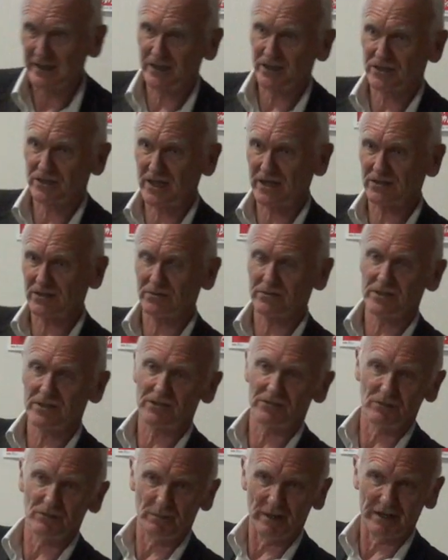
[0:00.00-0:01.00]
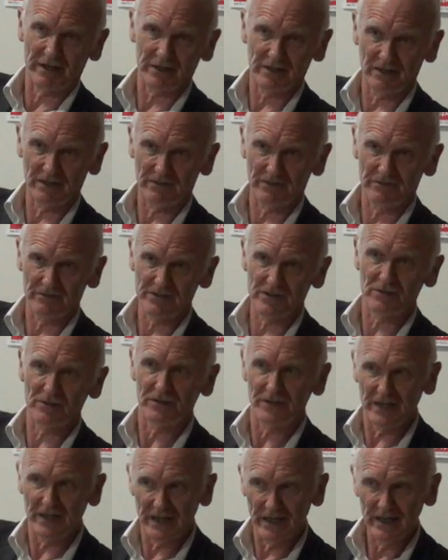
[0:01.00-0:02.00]
each national central bank governor is
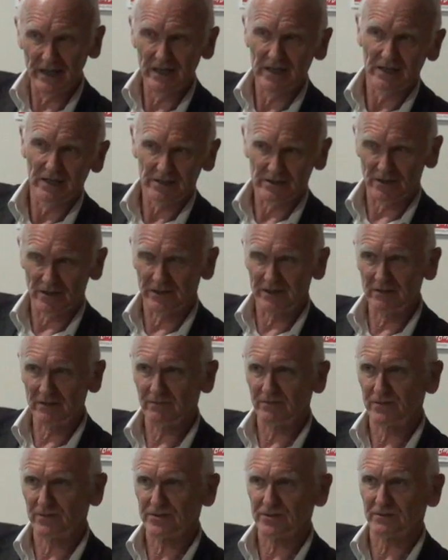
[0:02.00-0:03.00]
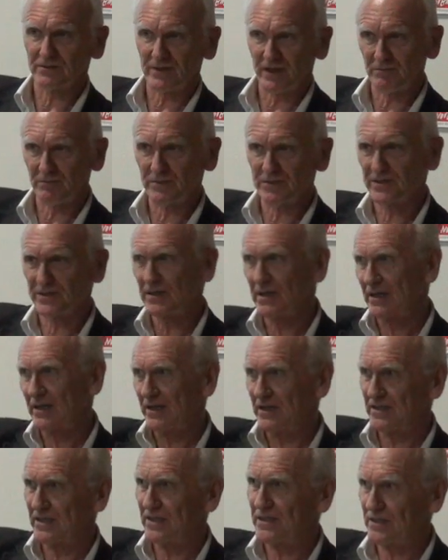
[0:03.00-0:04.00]
on there, so the influence of governments
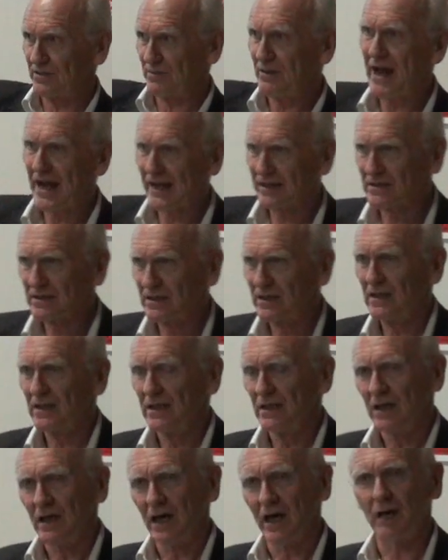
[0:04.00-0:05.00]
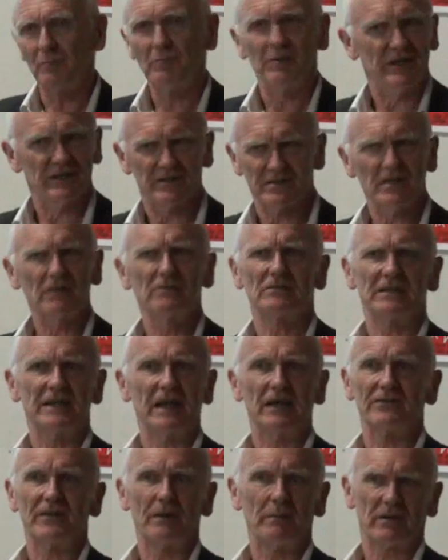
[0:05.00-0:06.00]
is indirect, but it's
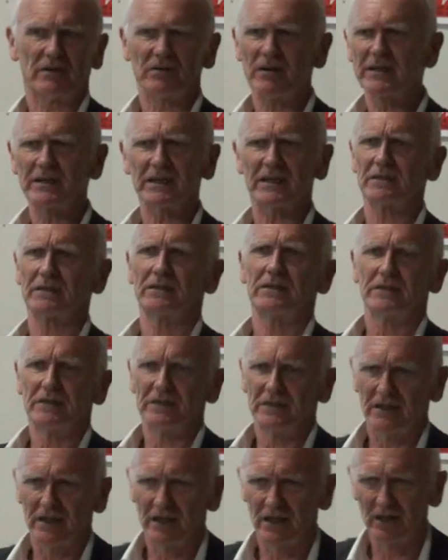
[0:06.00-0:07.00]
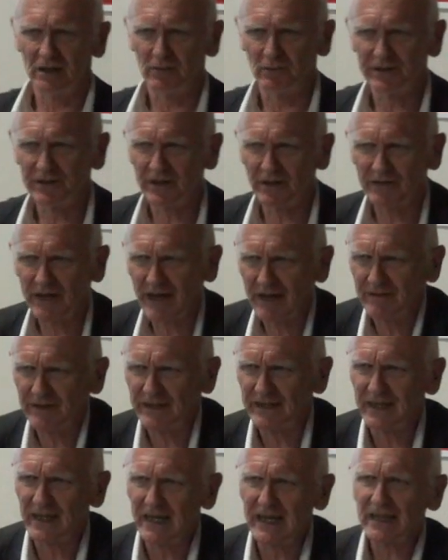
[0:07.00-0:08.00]
totally undemocratic. We don't have
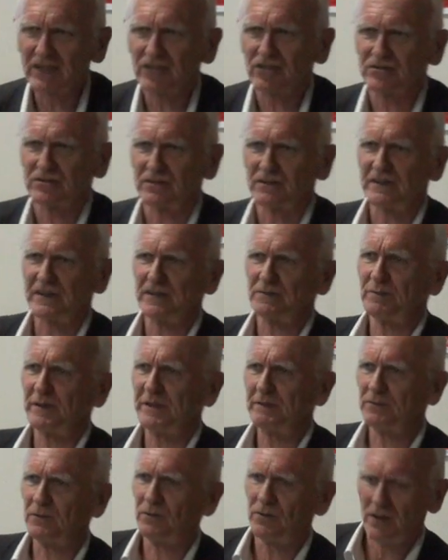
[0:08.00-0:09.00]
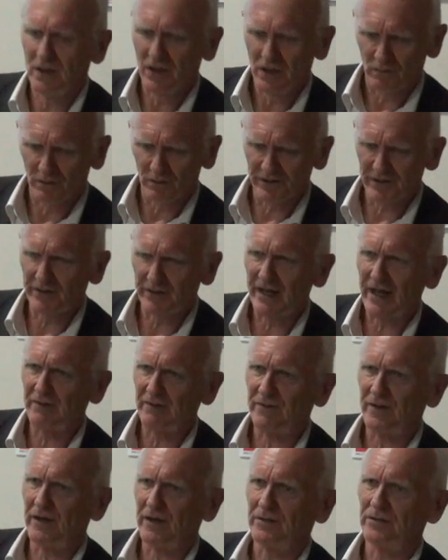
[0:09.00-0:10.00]
any elections of these people. We don't
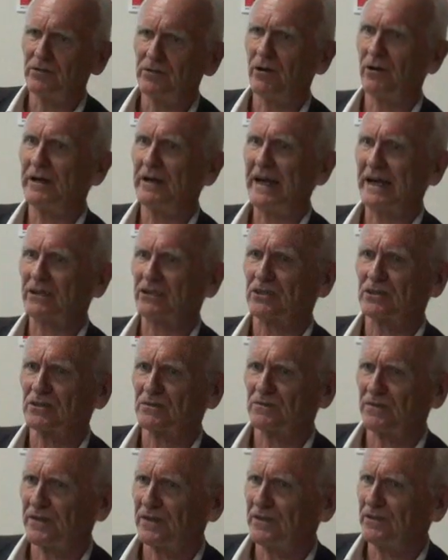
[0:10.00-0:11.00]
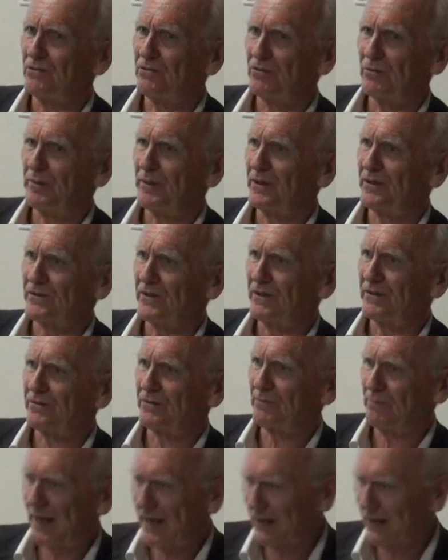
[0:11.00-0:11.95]
have Euro elections for the European Central